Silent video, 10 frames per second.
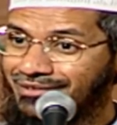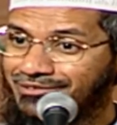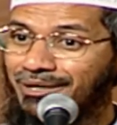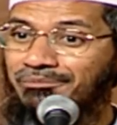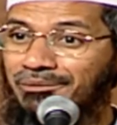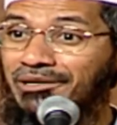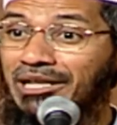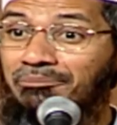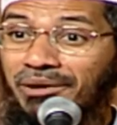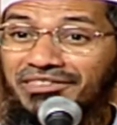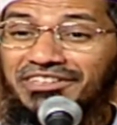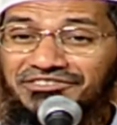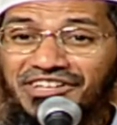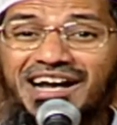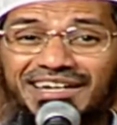Some people tell, Brother
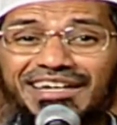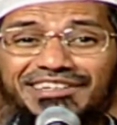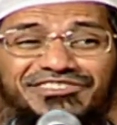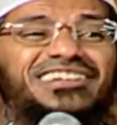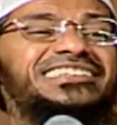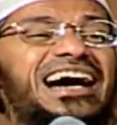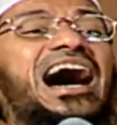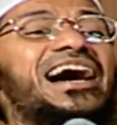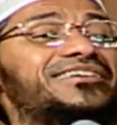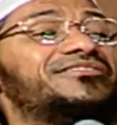Zakir, such a harsh